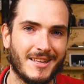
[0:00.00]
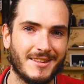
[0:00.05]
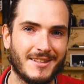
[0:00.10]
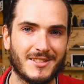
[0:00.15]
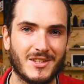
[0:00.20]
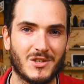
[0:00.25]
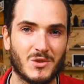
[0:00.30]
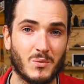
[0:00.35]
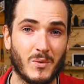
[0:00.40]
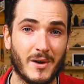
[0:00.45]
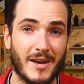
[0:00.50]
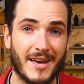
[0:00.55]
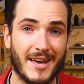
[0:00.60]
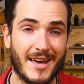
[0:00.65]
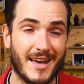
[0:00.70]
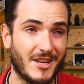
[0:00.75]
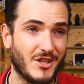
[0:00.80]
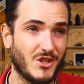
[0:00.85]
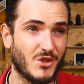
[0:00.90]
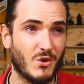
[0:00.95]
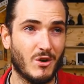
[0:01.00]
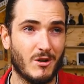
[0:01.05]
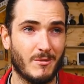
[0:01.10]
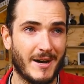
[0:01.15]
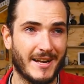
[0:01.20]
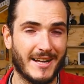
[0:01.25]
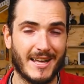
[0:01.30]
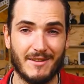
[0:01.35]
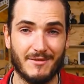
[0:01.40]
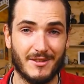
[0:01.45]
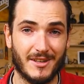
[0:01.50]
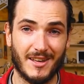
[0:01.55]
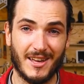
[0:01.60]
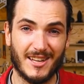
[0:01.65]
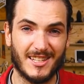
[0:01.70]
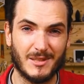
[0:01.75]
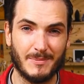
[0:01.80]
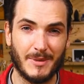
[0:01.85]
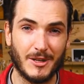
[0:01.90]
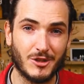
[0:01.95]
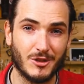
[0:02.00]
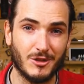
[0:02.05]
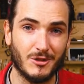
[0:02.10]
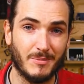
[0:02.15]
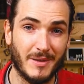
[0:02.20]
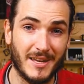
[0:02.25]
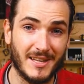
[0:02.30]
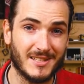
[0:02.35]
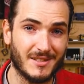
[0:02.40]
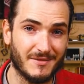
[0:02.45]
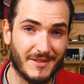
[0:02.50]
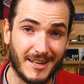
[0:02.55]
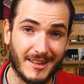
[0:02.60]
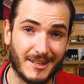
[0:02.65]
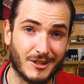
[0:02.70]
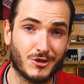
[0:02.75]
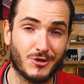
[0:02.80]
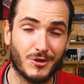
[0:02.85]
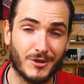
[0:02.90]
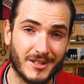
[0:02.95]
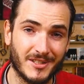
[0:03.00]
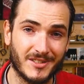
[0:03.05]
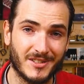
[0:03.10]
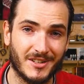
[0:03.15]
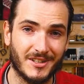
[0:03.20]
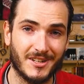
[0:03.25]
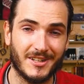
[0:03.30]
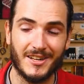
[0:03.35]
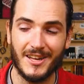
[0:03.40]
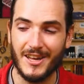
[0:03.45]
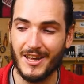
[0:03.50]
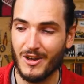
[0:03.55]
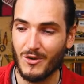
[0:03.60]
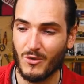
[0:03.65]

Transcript: This is where a door might have a special piece of electronics on it